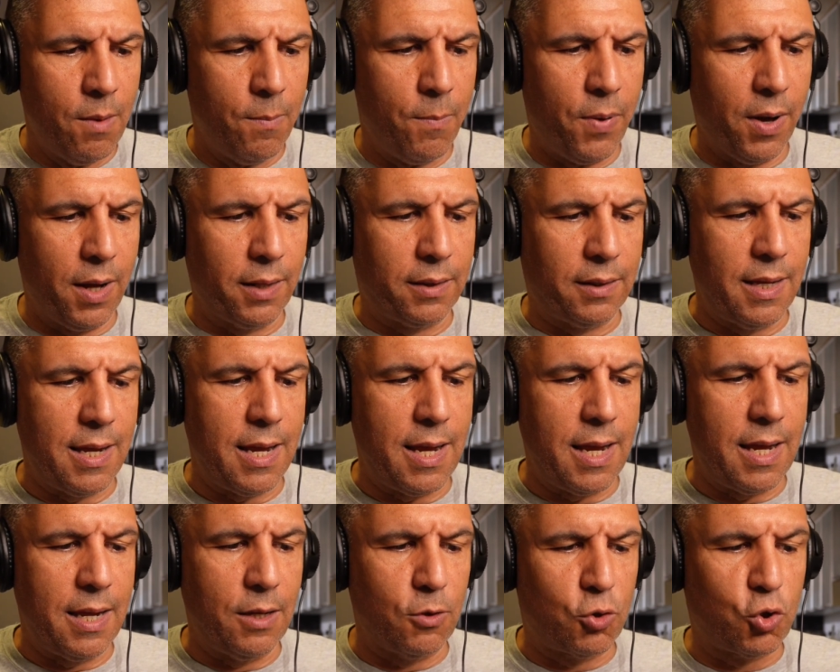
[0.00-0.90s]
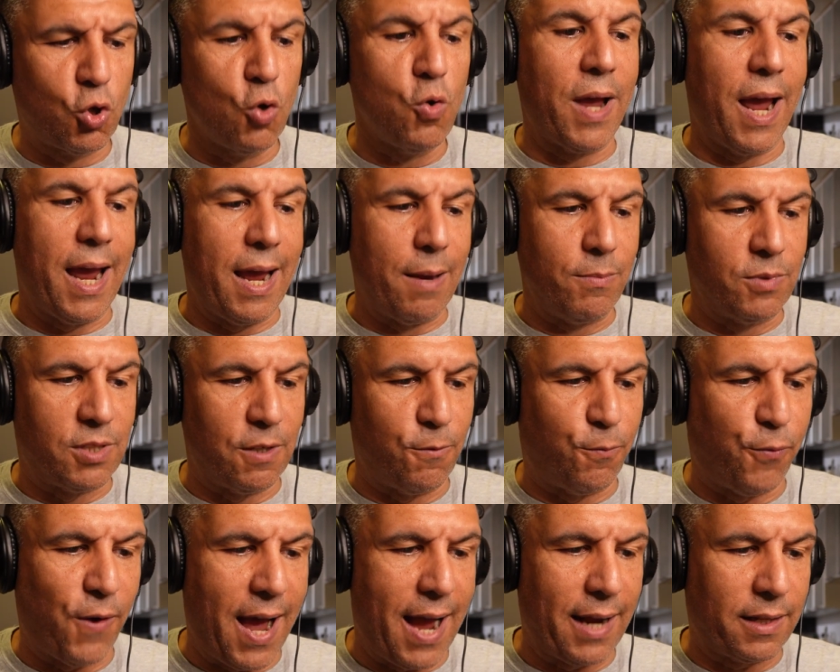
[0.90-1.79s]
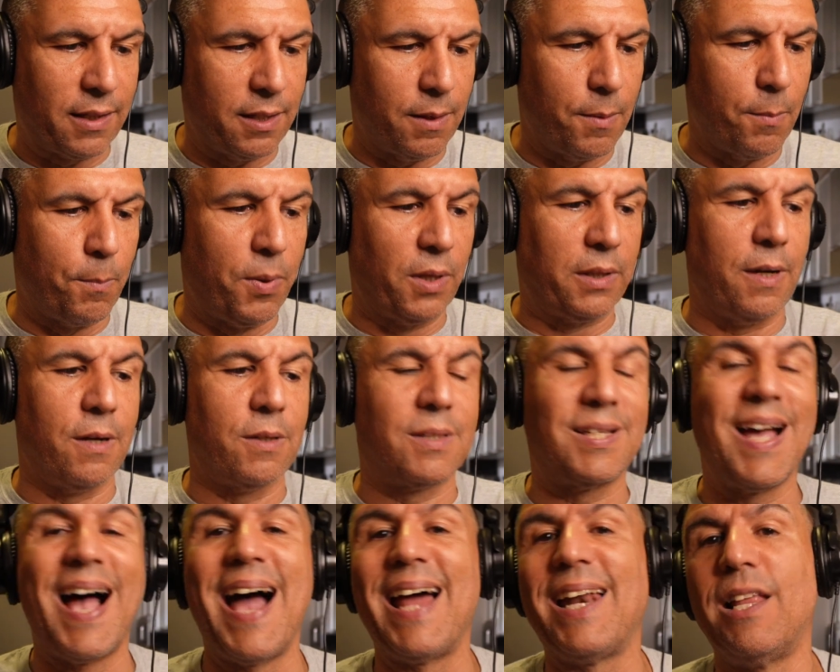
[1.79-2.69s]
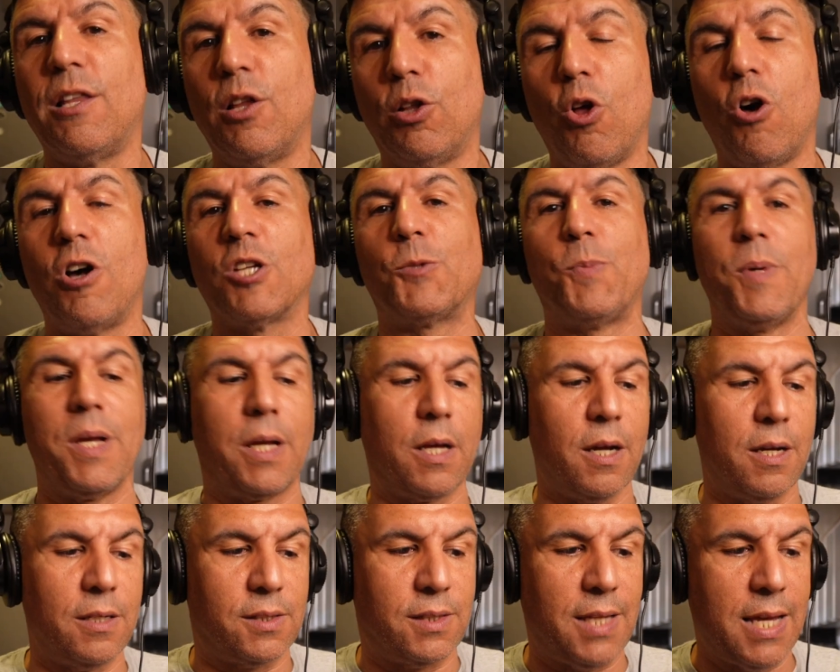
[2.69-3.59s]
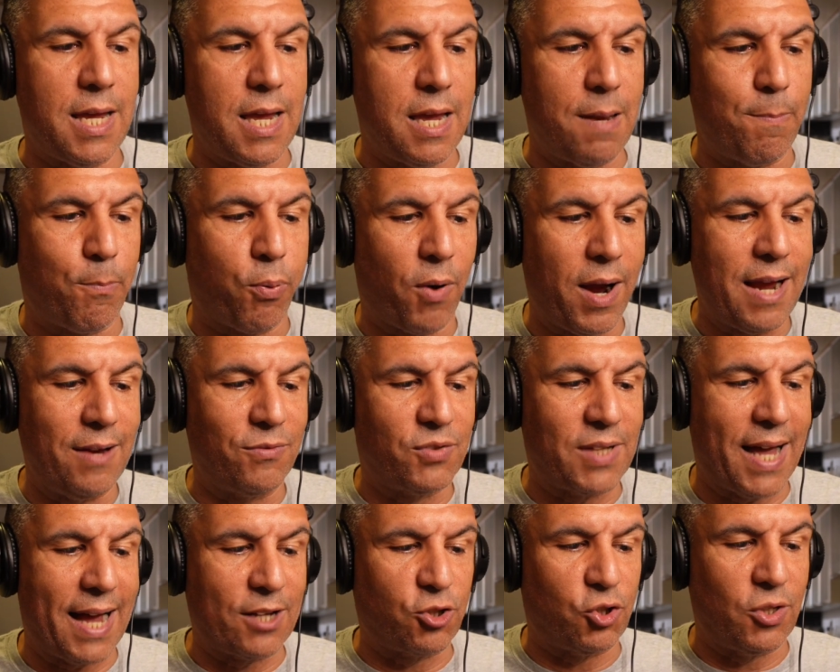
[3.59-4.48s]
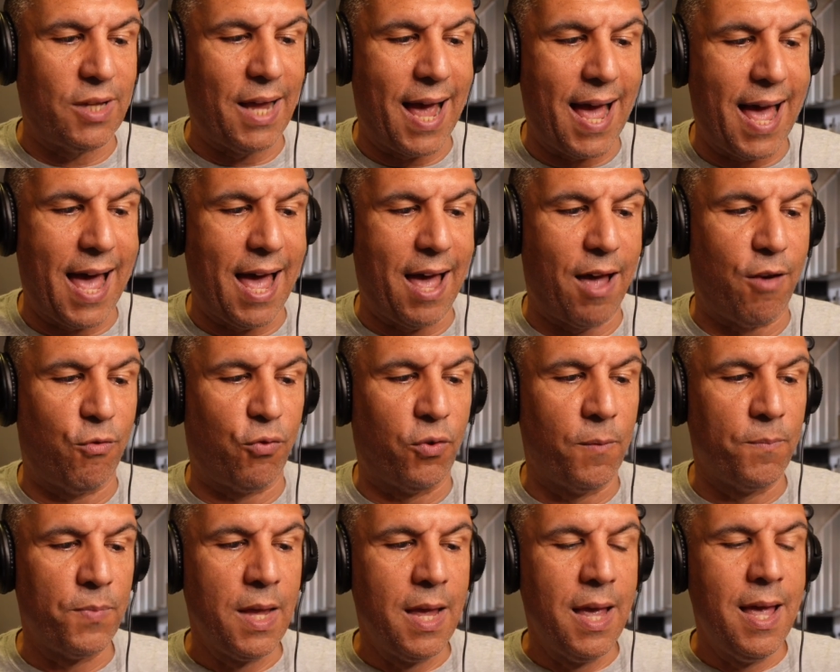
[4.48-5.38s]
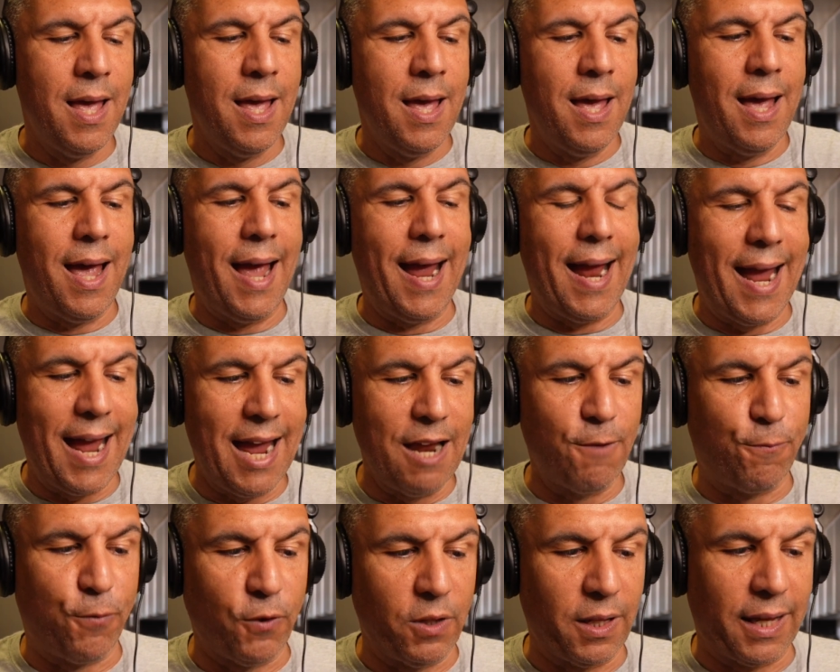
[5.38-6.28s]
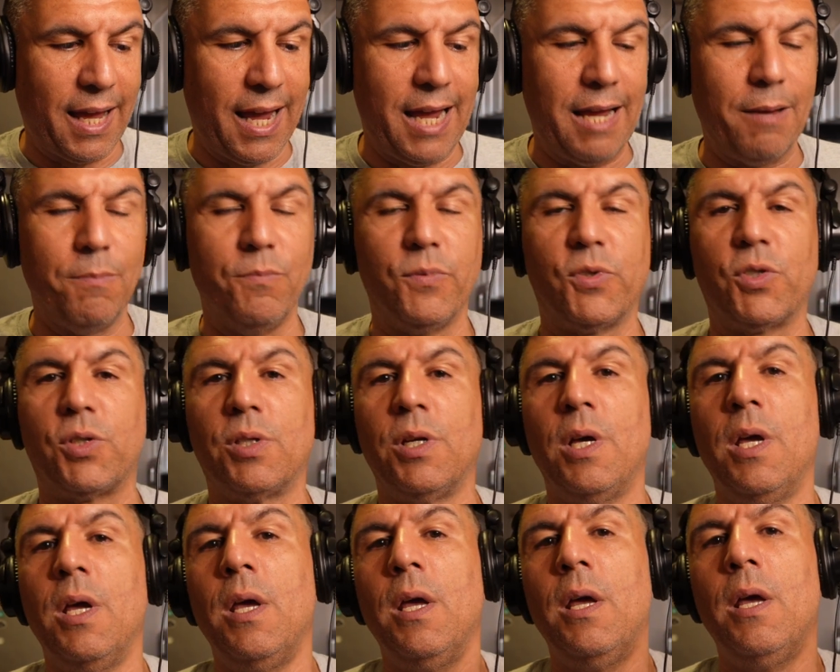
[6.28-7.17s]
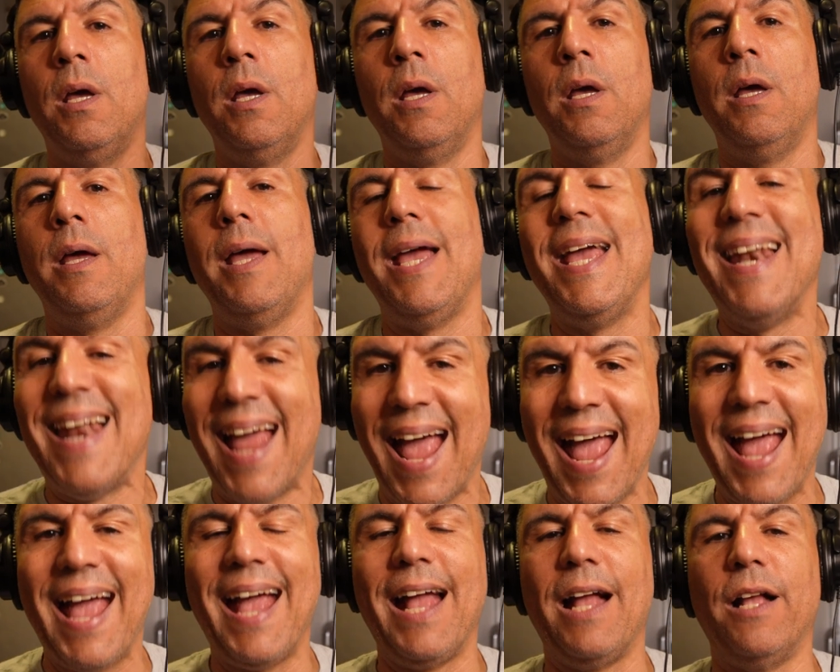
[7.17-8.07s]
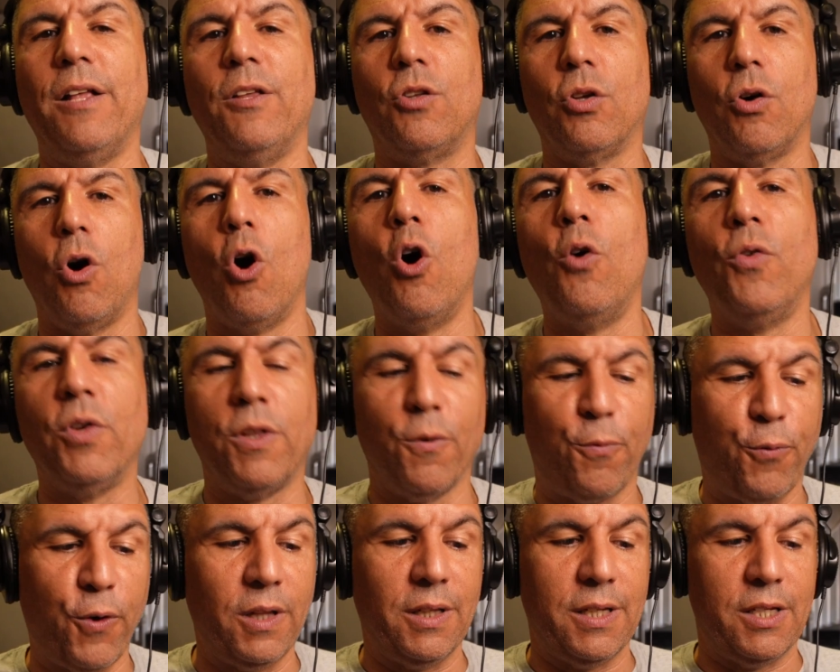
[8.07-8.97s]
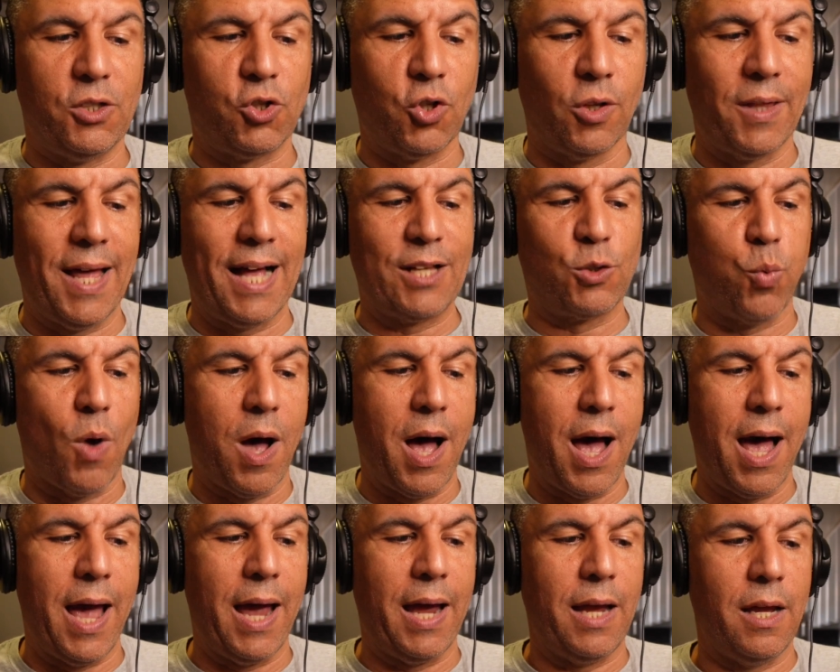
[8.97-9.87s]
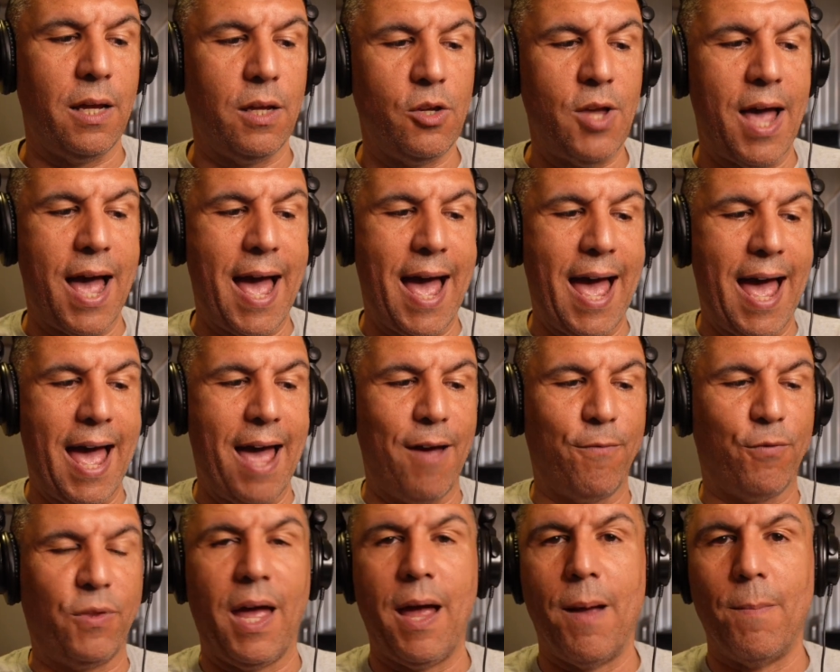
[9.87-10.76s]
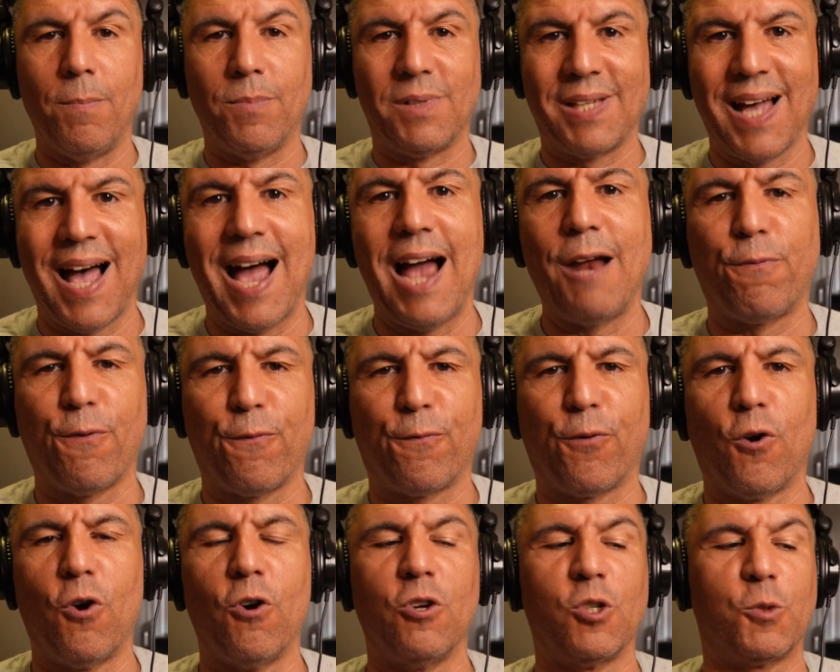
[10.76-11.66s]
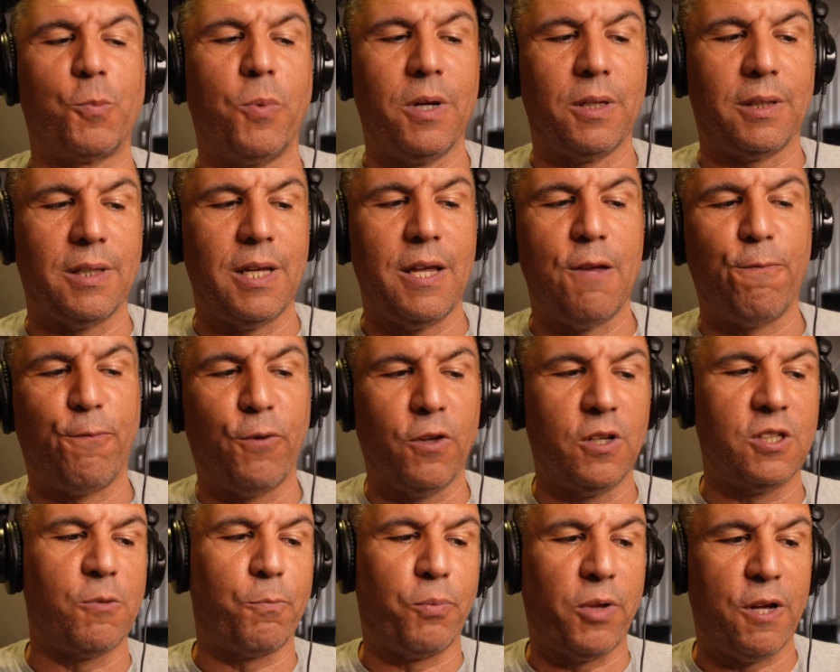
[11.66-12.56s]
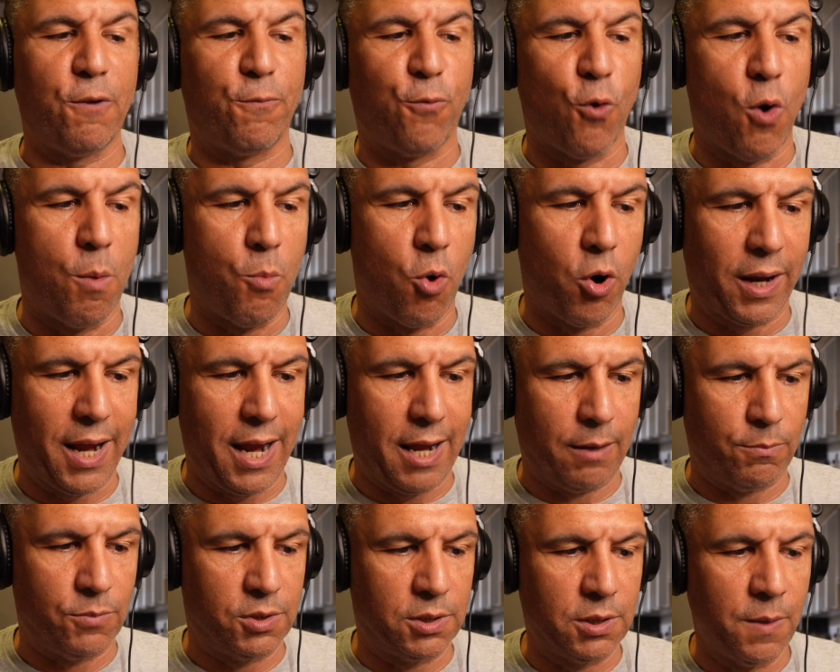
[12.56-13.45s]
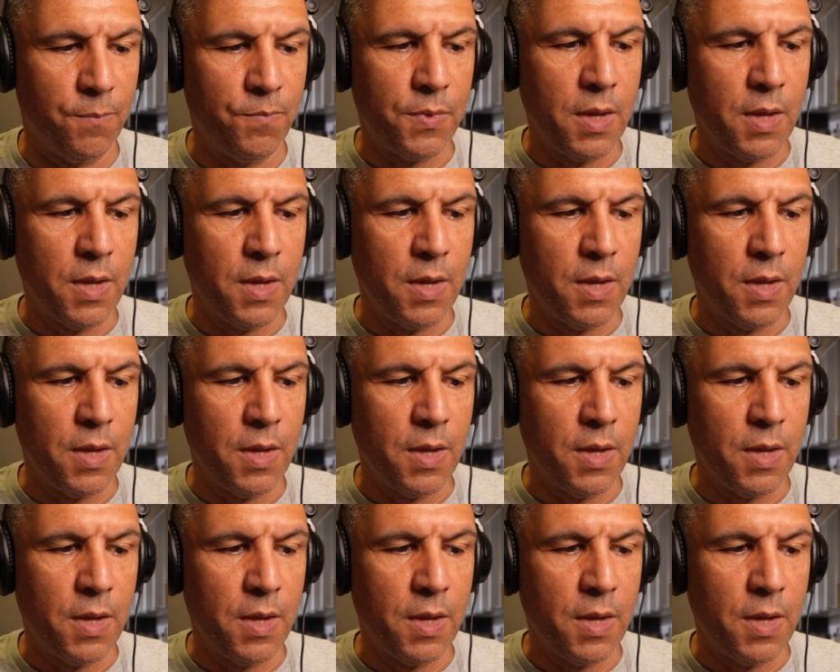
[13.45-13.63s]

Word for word: But the two games, in fact, but they're tied in the loss because the Braves actually have a handful of games in hand over the Phillies. So that's why you have them tied for first, but the Phillies have played four more games.